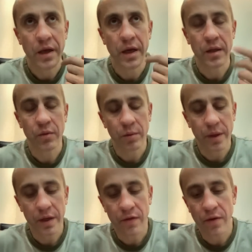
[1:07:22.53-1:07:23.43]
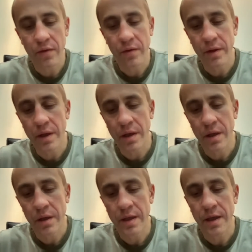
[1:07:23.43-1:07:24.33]
And it will be
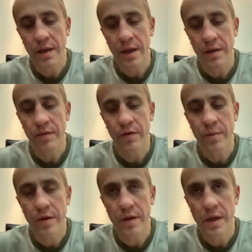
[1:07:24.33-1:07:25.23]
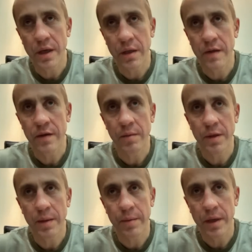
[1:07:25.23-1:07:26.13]
totally disconnected from USDN. It's going to
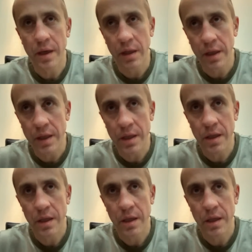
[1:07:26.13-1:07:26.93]
be something else.